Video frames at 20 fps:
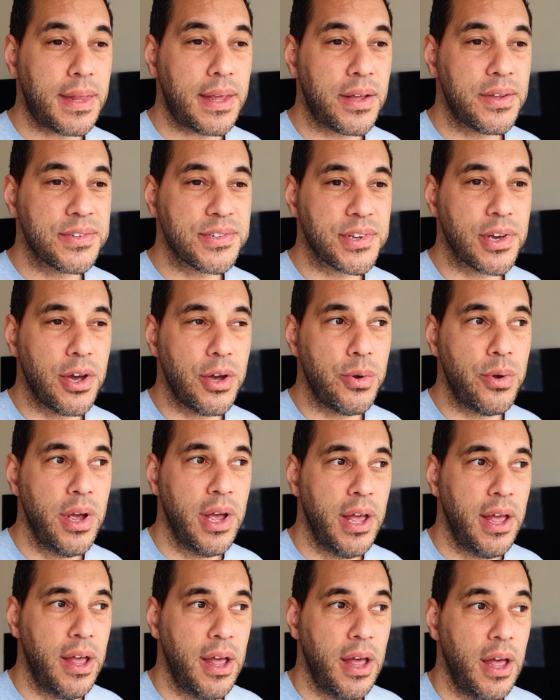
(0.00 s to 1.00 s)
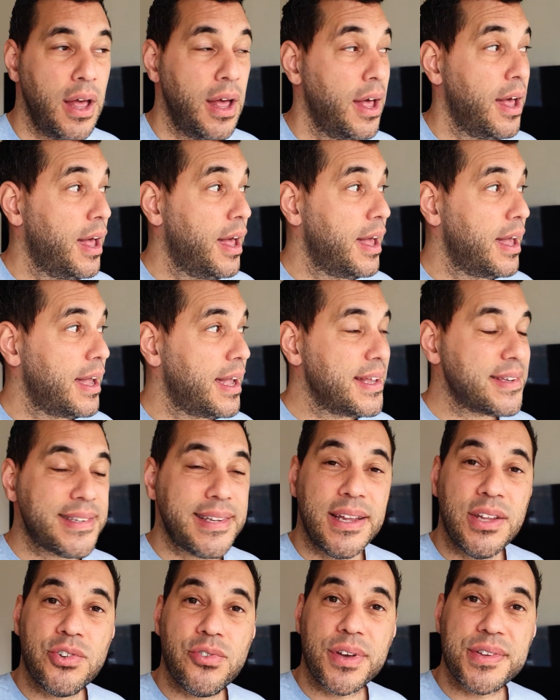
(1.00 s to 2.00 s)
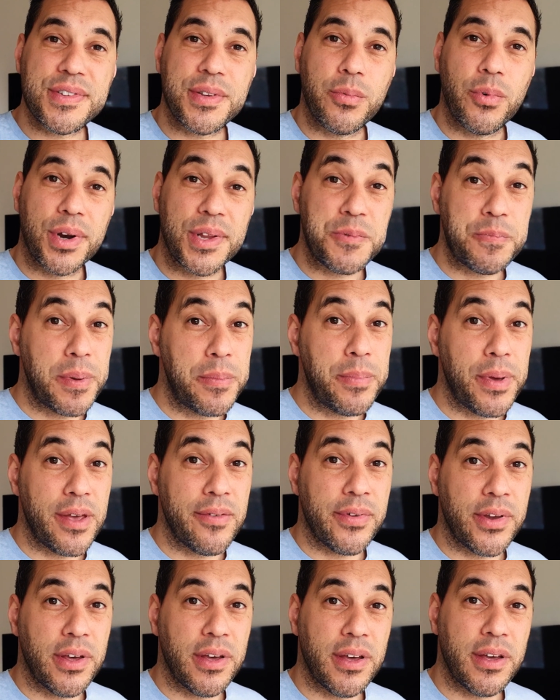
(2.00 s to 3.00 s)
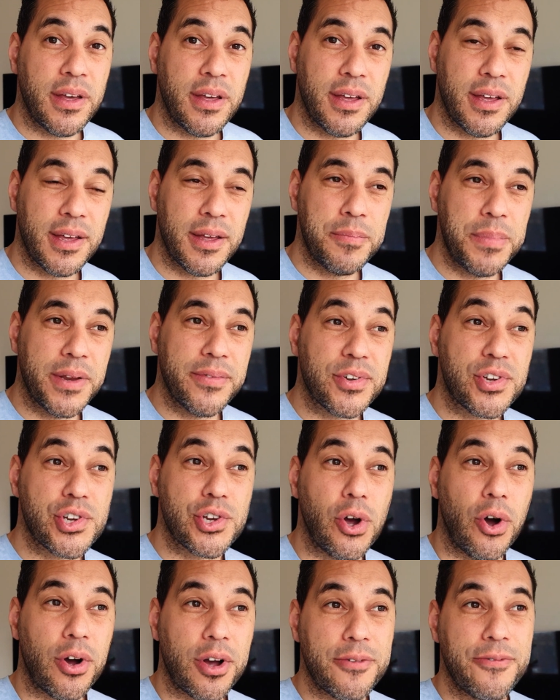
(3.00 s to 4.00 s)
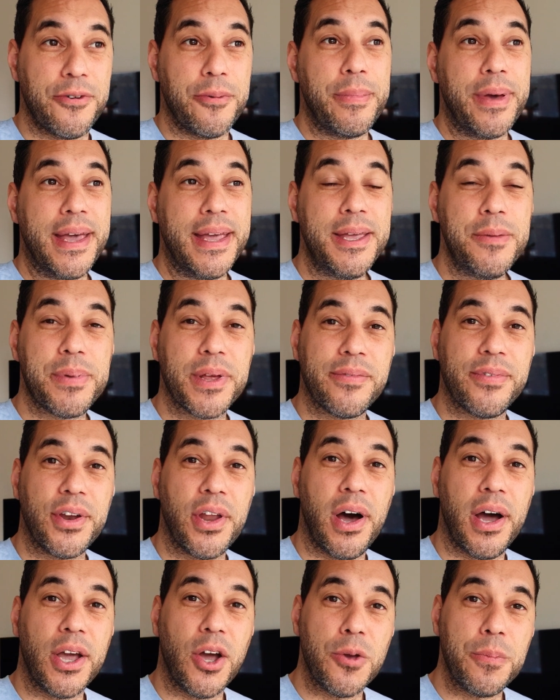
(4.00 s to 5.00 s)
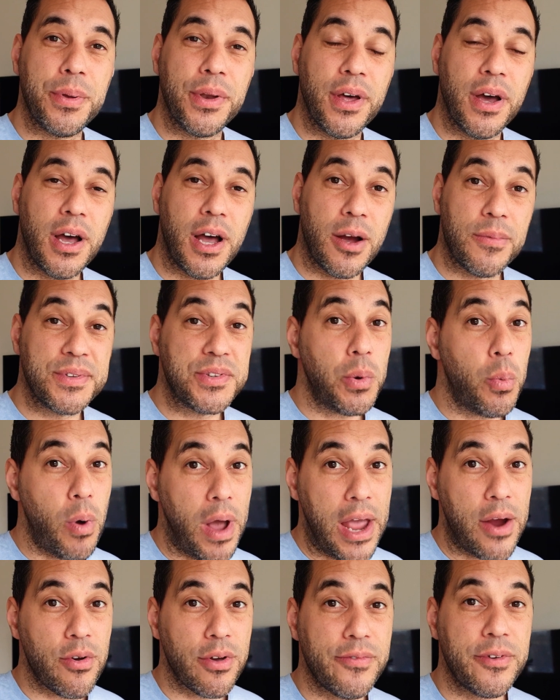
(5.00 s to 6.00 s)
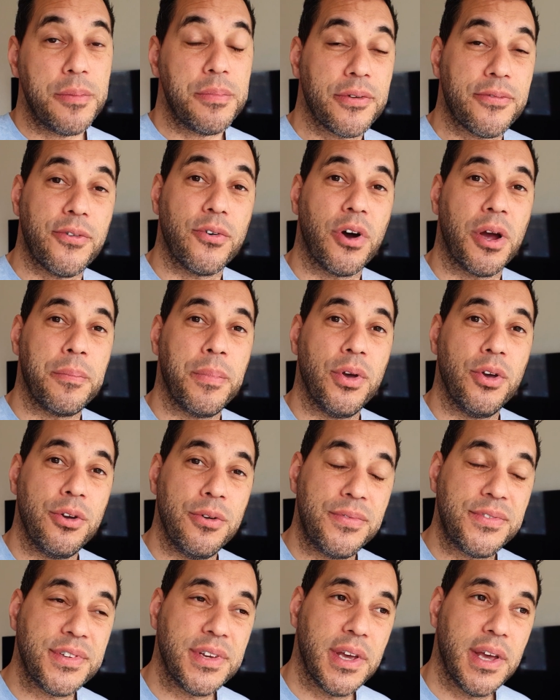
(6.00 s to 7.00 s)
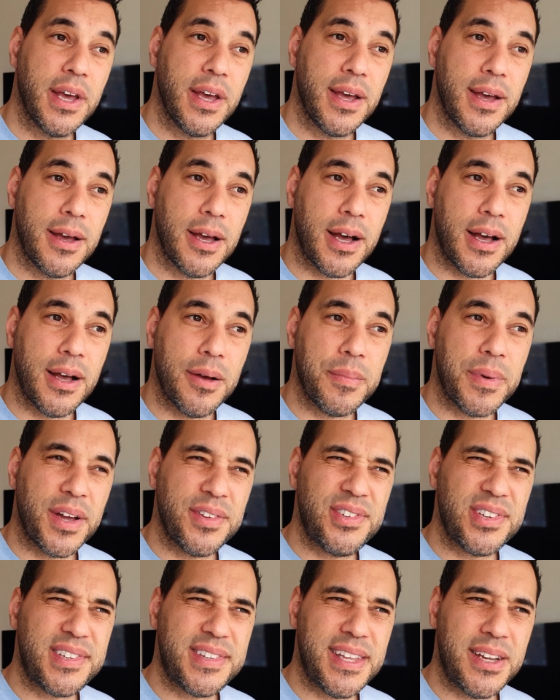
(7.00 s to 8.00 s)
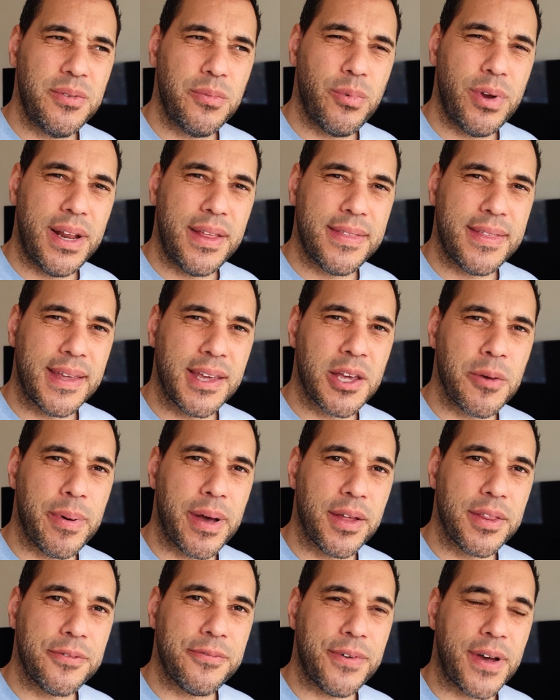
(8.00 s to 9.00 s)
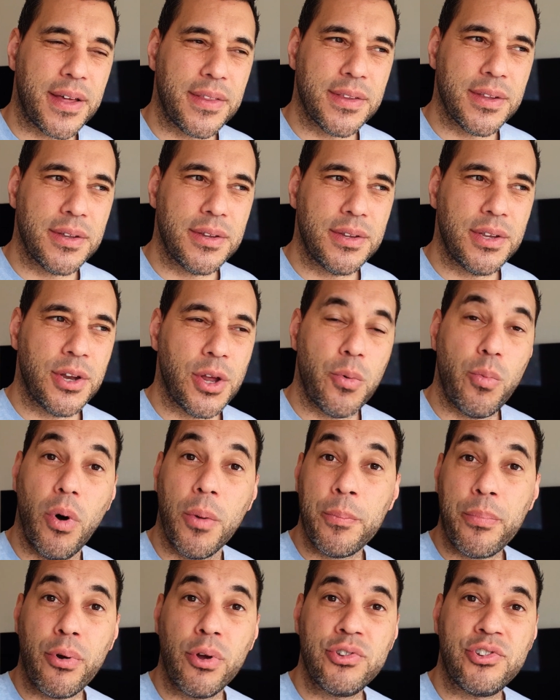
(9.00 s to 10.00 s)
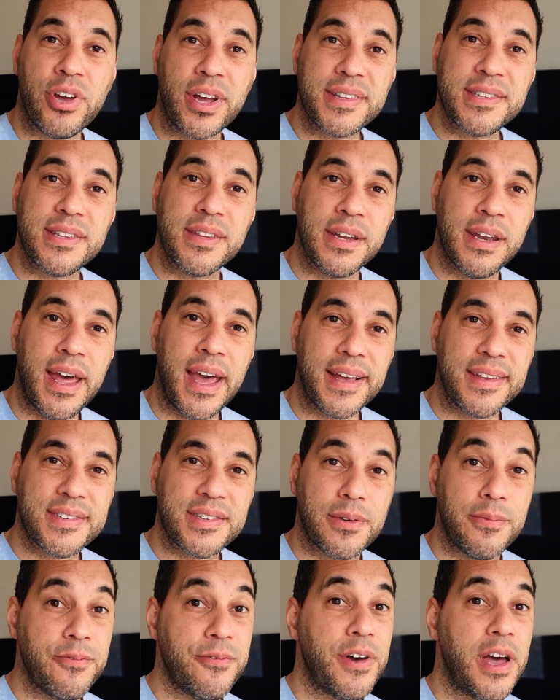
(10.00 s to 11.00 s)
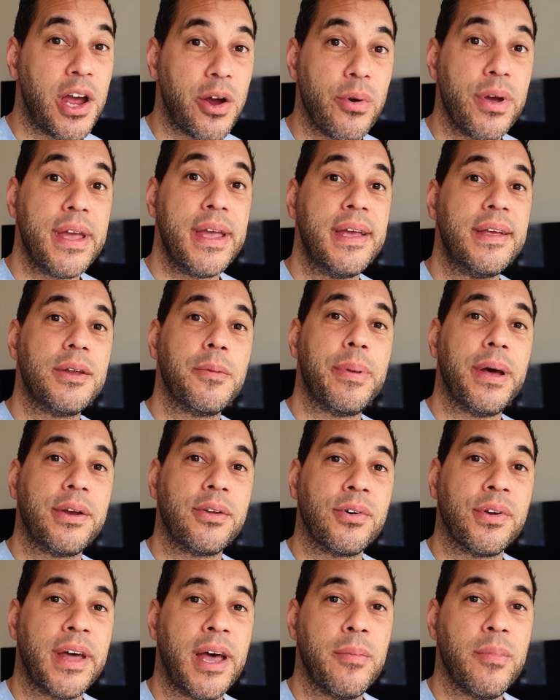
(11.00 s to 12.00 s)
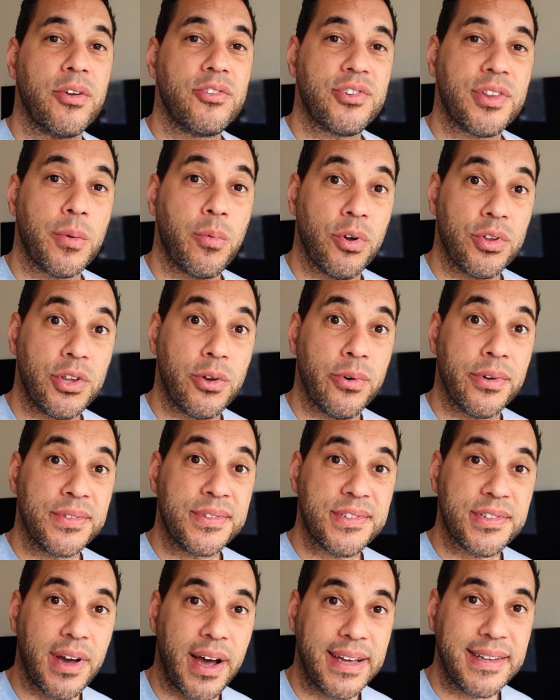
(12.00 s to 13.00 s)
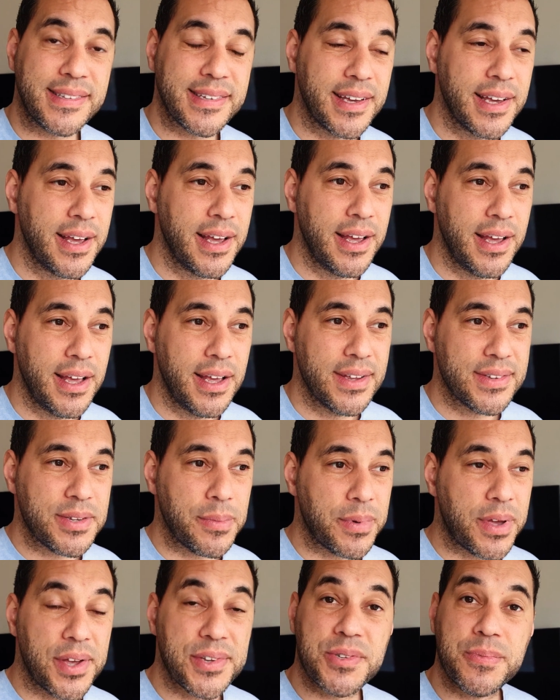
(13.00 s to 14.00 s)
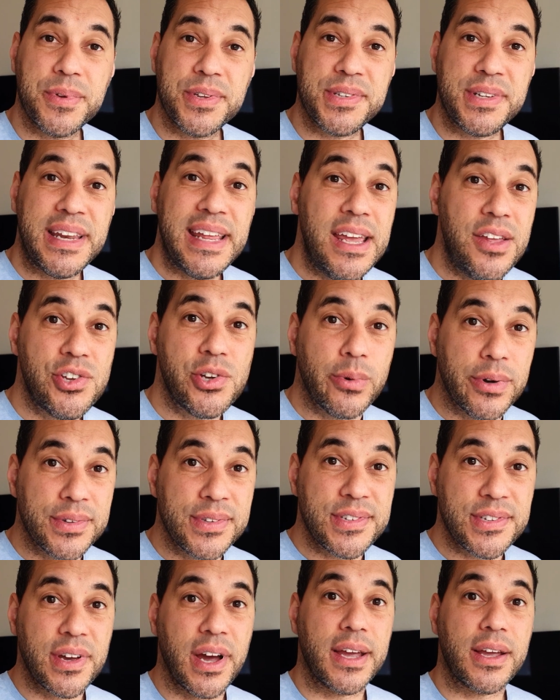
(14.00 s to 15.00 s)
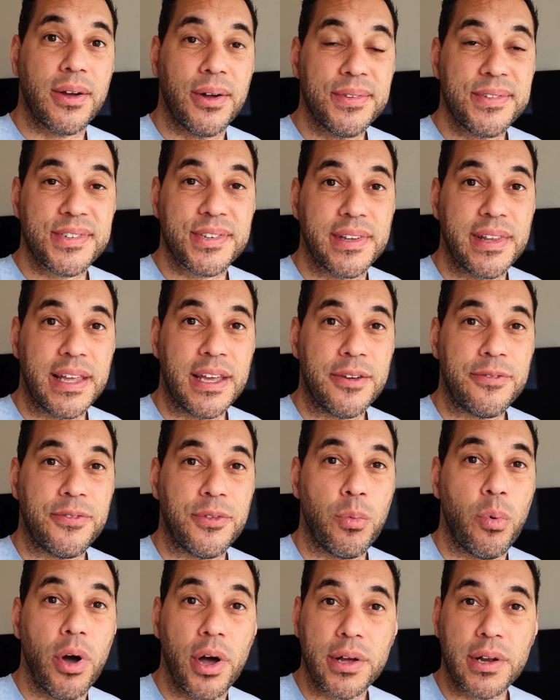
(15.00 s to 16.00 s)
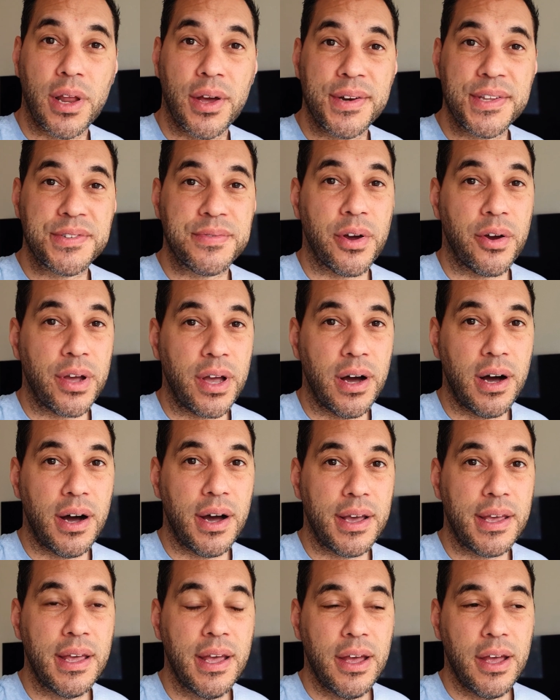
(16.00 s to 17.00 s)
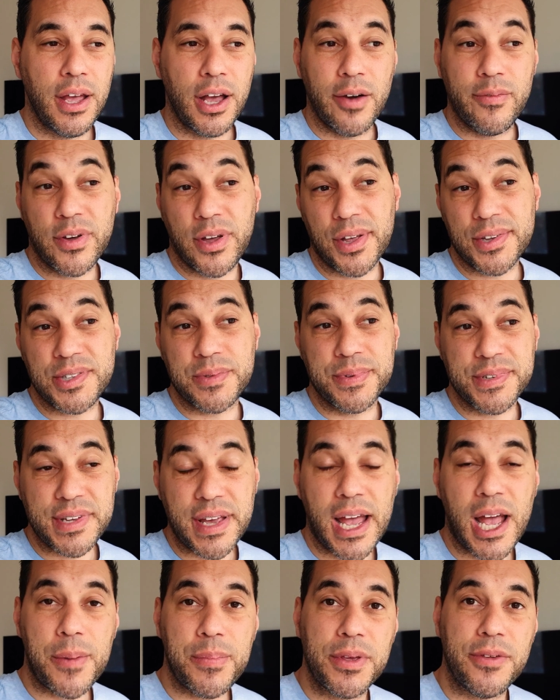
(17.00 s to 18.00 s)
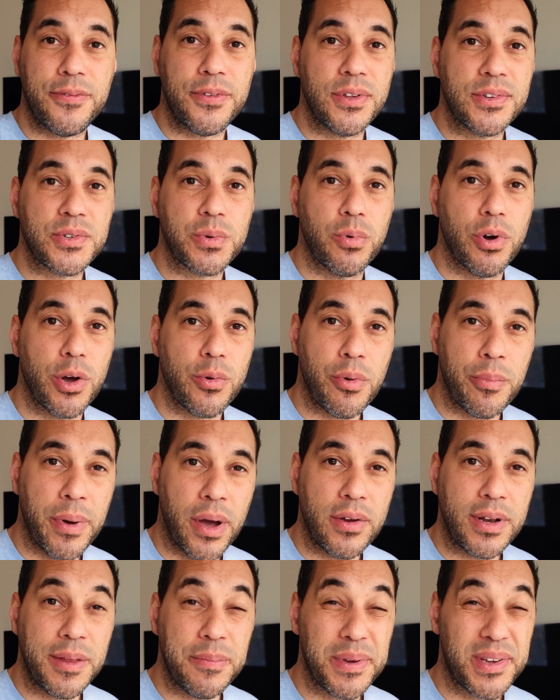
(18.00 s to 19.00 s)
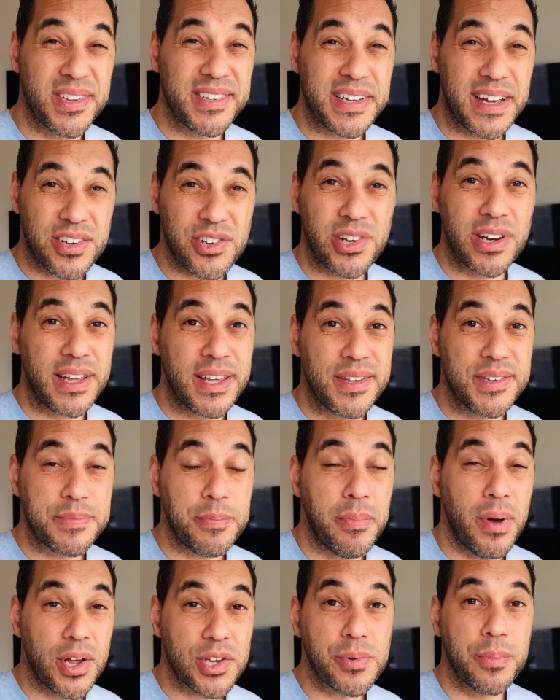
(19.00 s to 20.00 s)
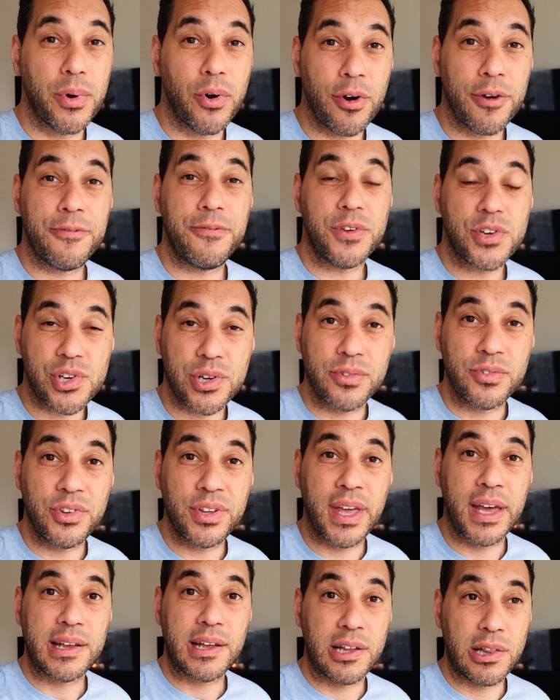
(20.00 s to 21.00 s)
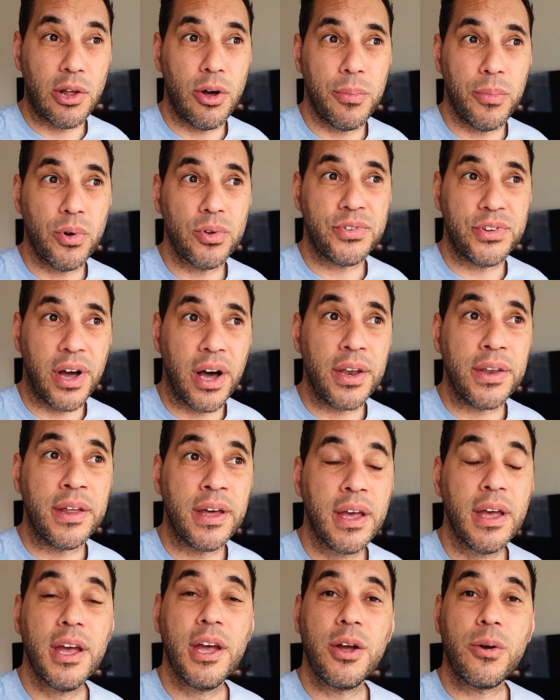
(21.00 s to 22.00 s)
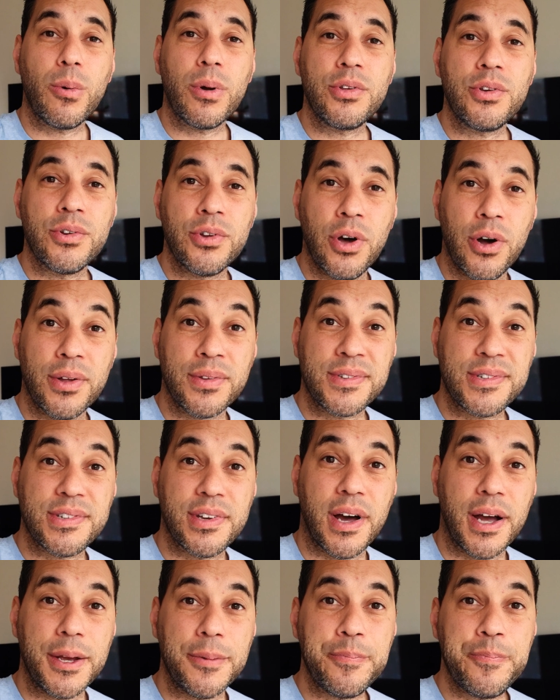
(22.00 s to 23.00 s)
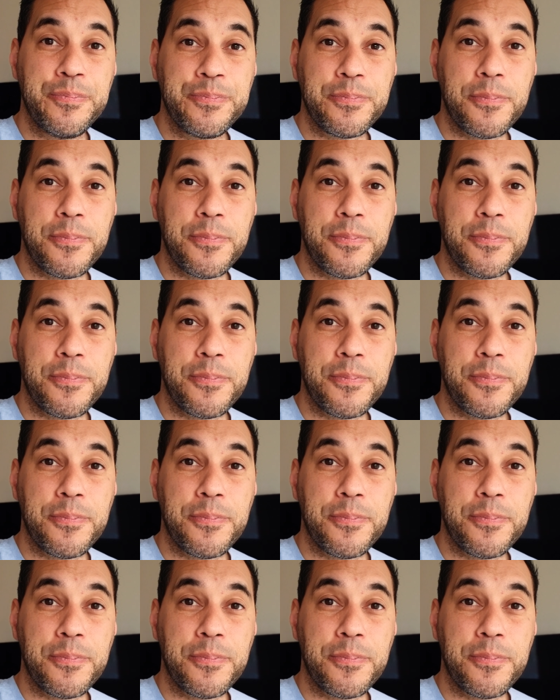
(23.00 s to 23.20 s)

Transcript: So it's an interesting one. It's been a bit of a shock for me, a bit of an eye-opener. I was aware it before I moved. I just didn't really think about the fact that one project to the next can vary depending on how much they want you on site. Some customers need you on site constantly if the workload is very high. Other customers are happy for you to work remotely because actually it's much more efficient. You get a lot more done when you're not on site.